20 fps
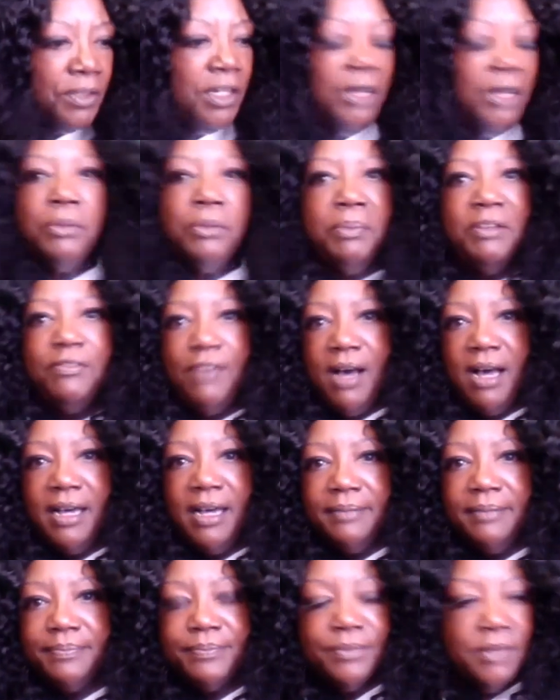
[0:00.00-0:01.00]
it would be
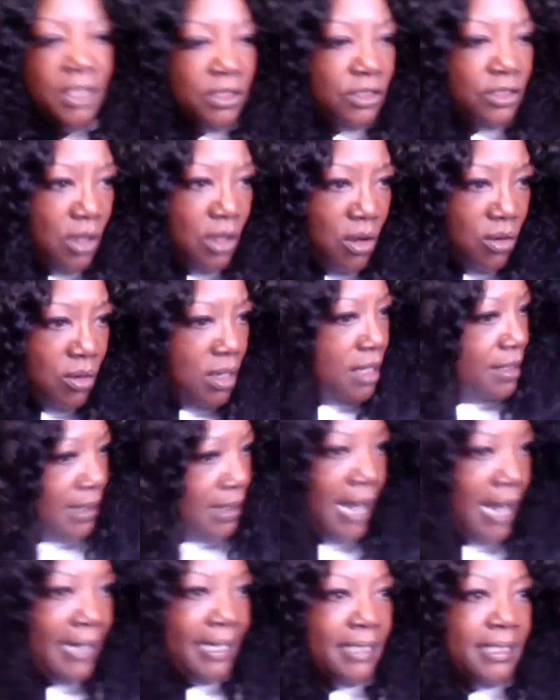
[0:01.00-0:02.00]
fine. So
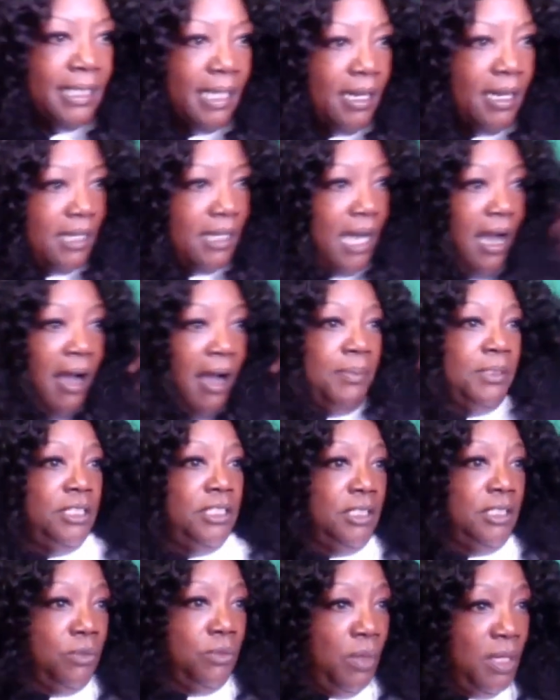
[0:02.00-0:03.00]
I guess it
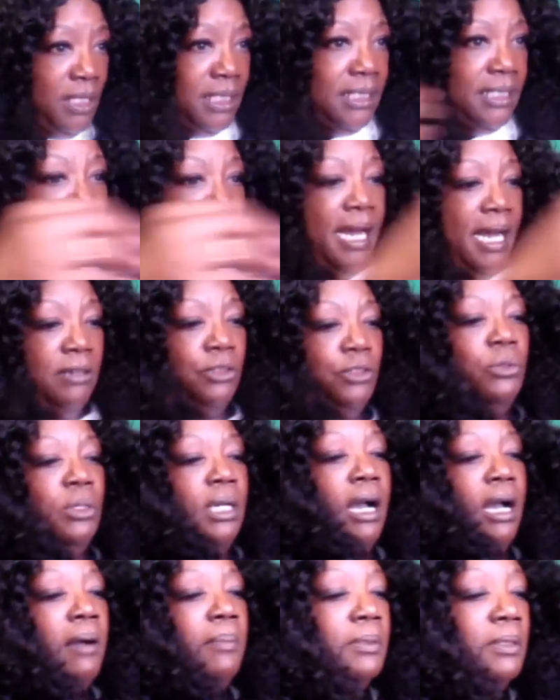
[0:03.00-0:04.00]
accomplishes what it set out to
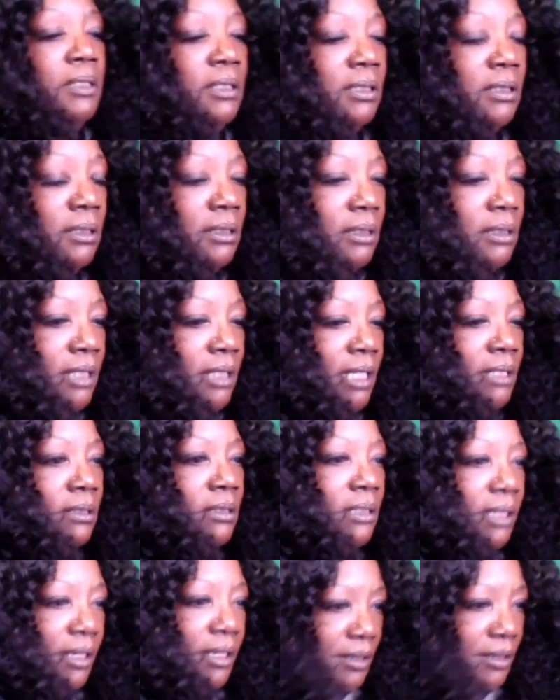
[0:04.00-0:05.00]
accomplish. Let's take a
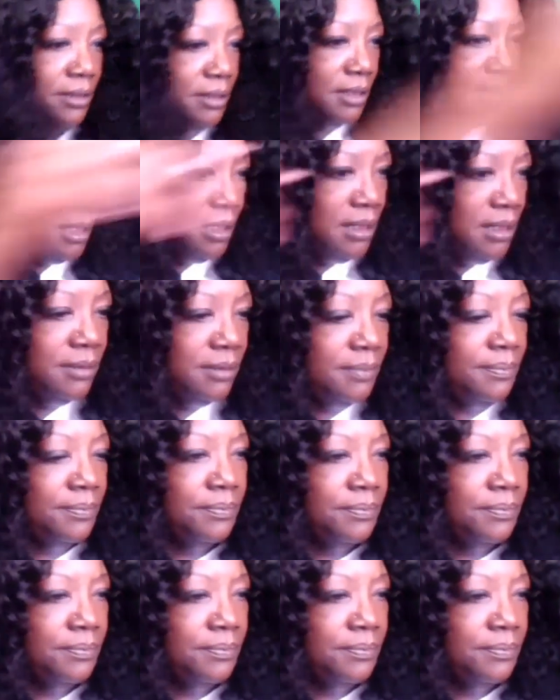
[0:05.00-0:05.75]
look here and see.